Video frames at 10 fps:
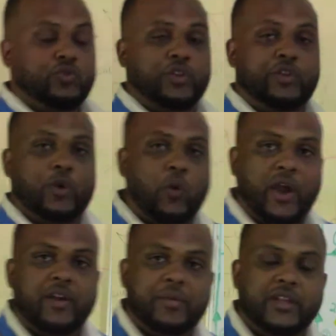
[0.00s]

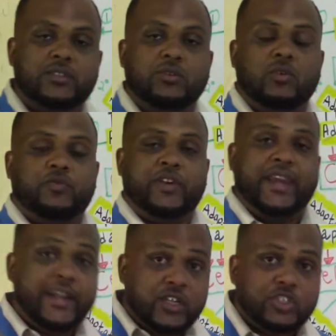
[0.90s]
requirements of
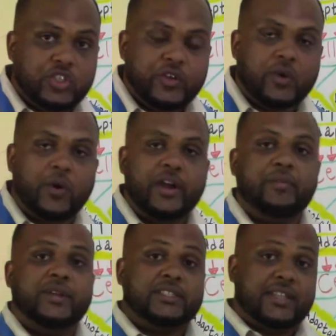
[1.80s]
energy
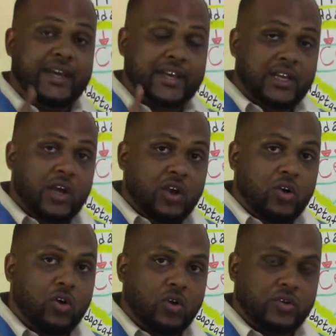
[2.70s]
requirements that
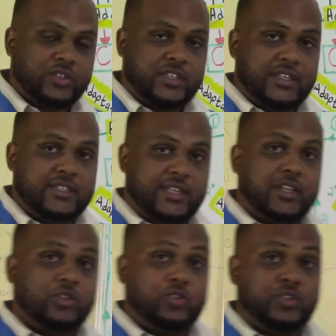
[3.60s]
cause the
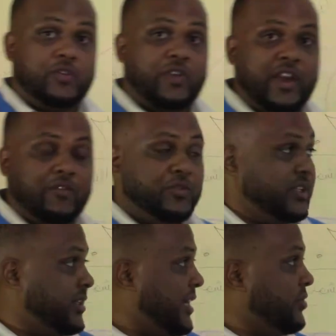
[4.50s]
cell to survive
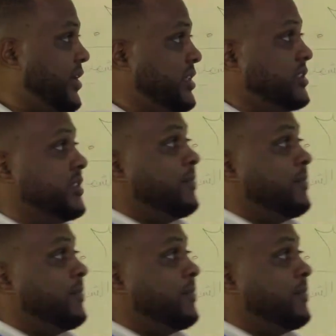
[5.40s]
within that range.